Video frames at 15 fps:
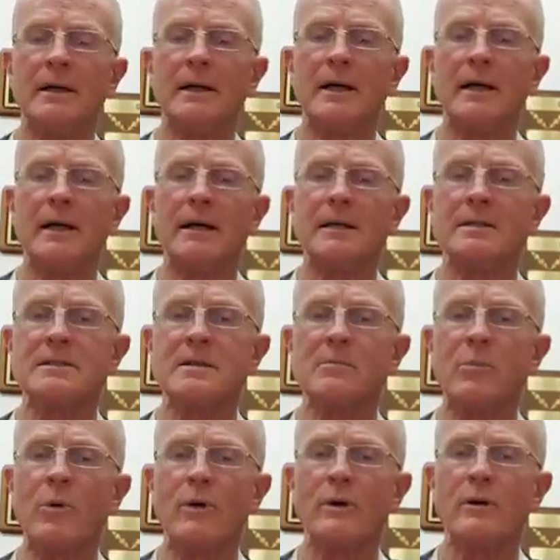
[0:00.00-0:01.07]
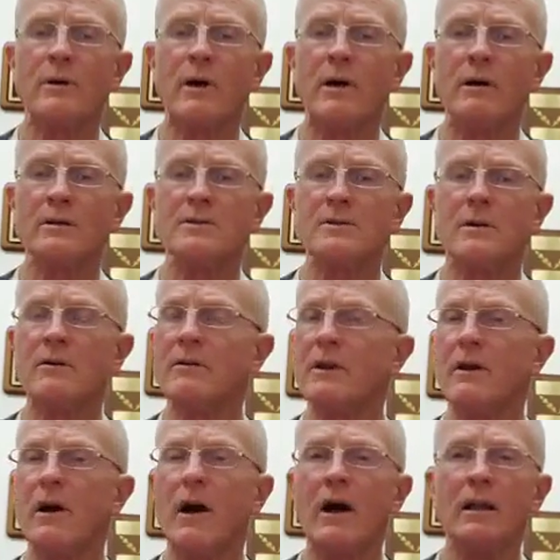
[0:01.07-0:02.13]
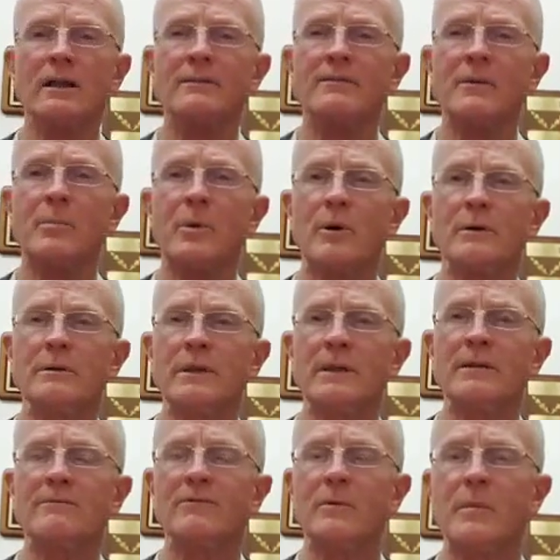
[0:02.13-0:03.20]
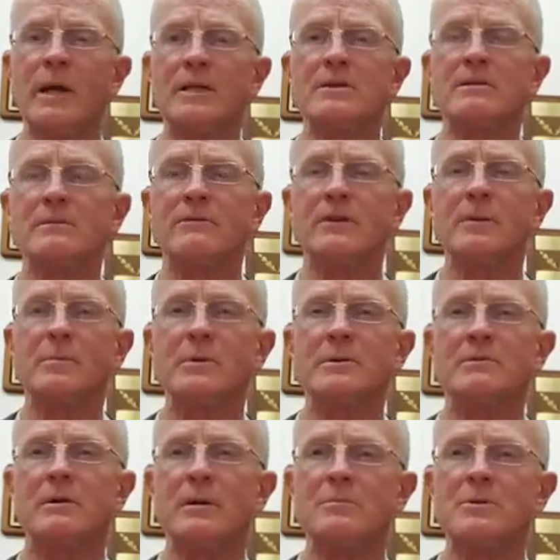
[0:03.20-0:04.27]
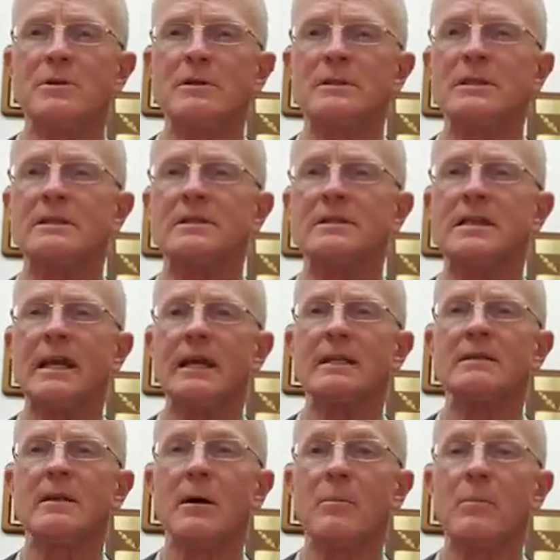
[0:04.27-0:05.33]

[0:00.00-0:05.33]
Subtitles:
It's important also that all of the pertinent information for the prescription is contained